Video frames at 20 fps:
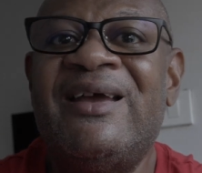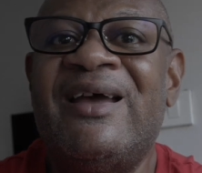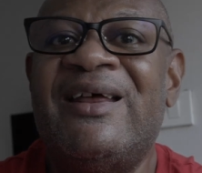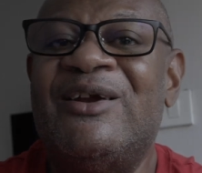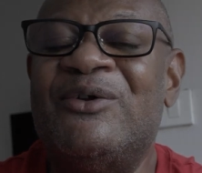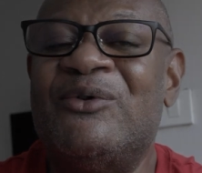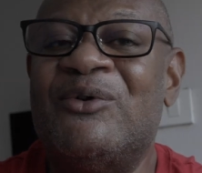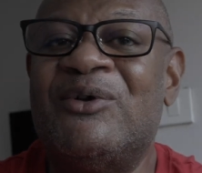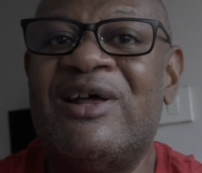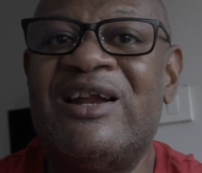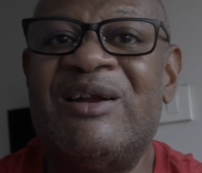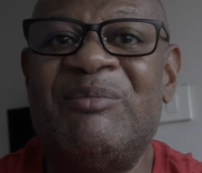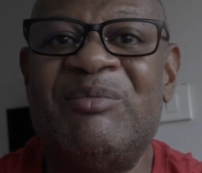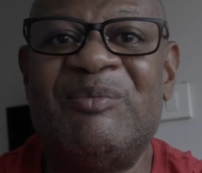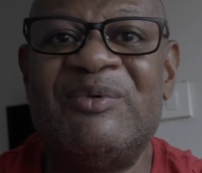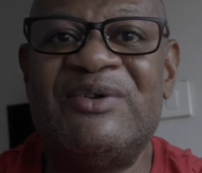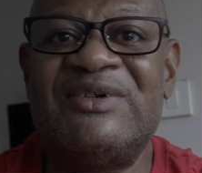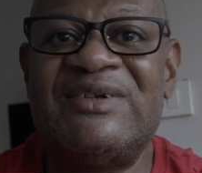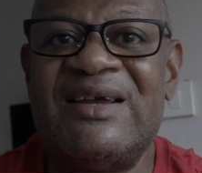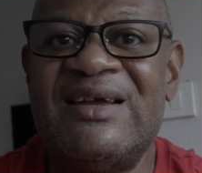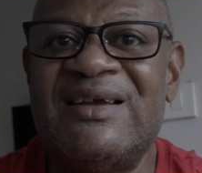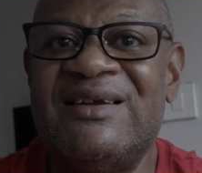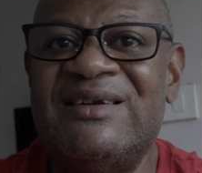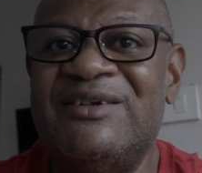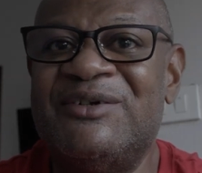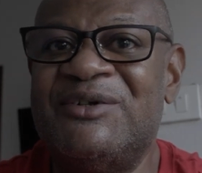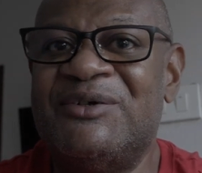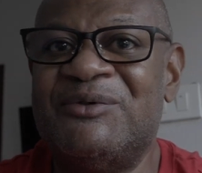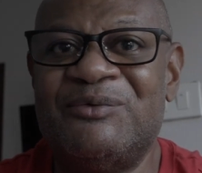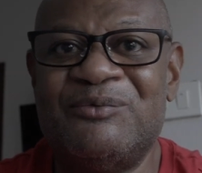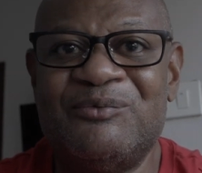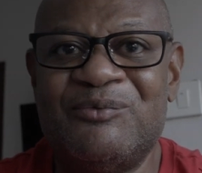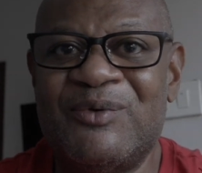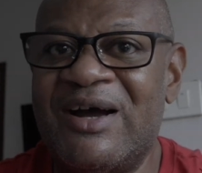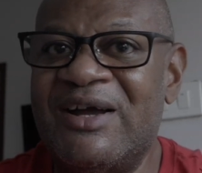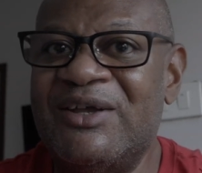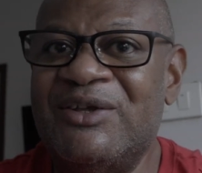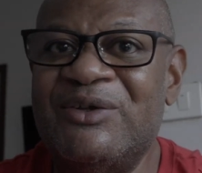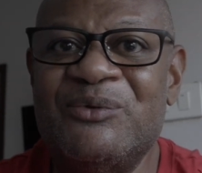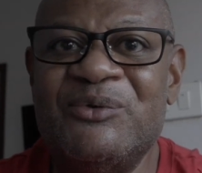And I know a lot of people are saying, you know,
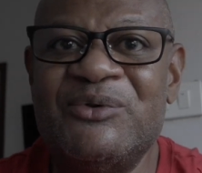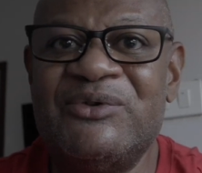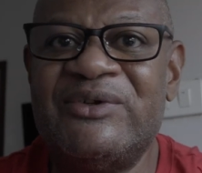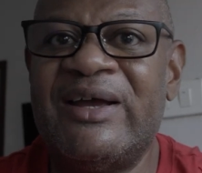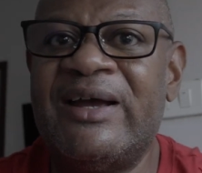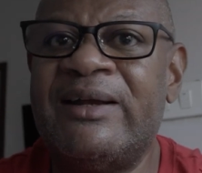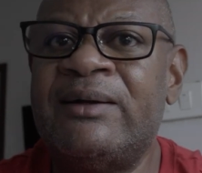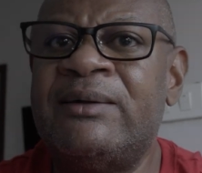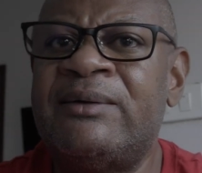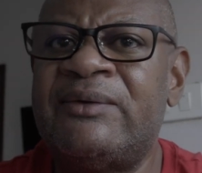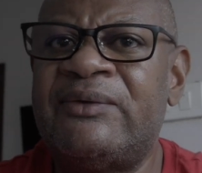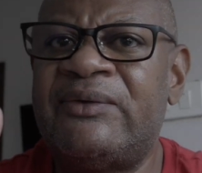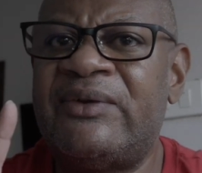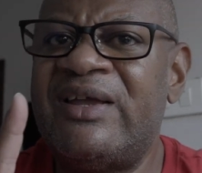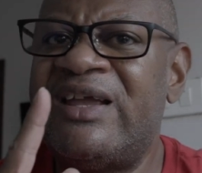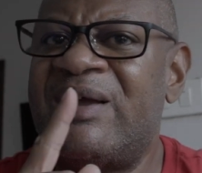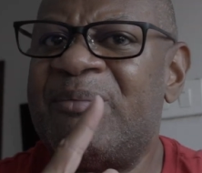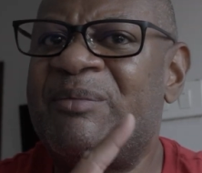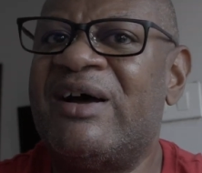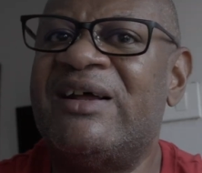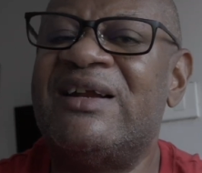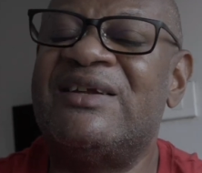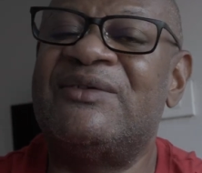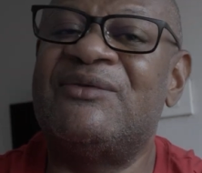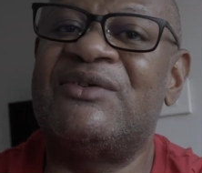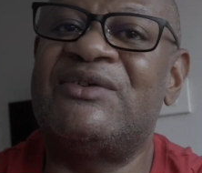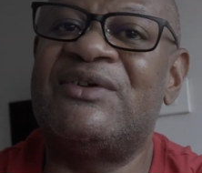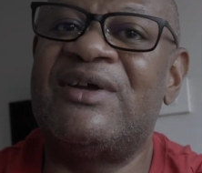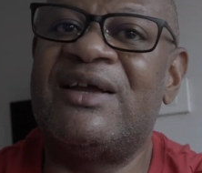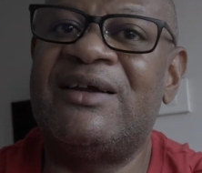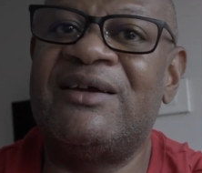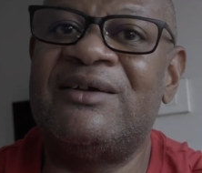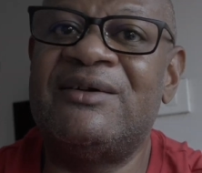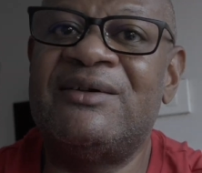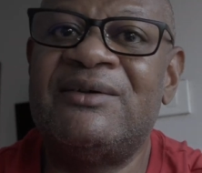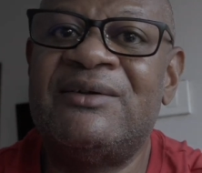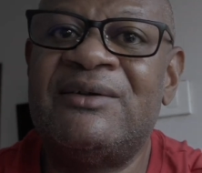why you use that? Think about it for a second.